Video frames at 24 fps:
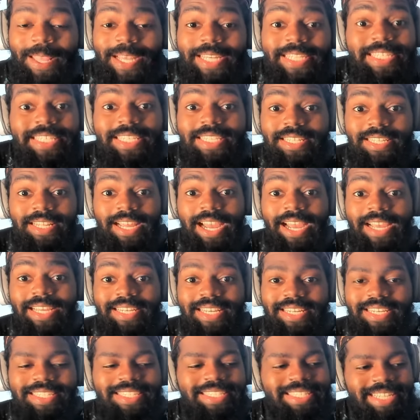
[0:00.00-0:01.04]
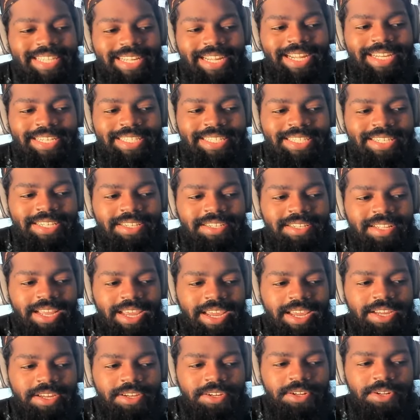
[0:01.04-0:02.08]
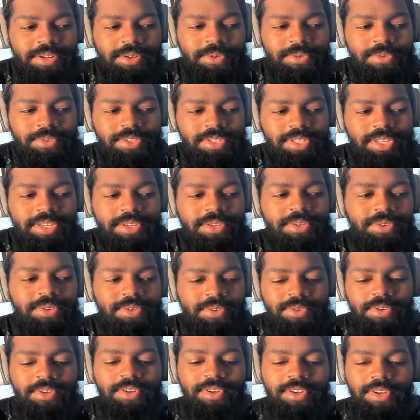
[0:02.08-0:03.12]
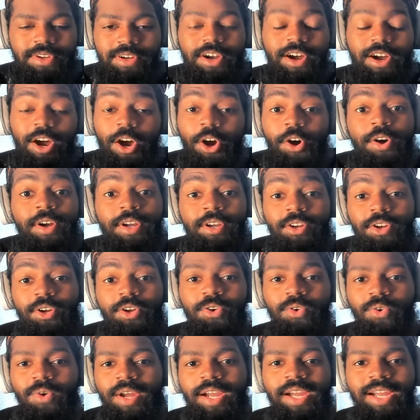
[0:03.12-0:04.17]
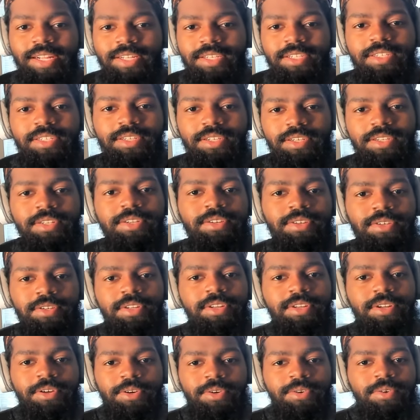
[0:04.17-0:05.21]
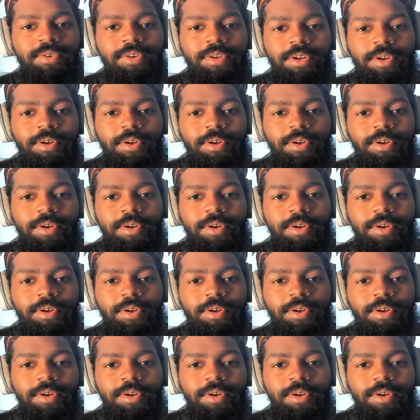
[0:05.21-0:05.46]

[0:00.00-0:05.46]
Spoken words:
She's not. Instead, she's like, you know, still on her grind and still, you know,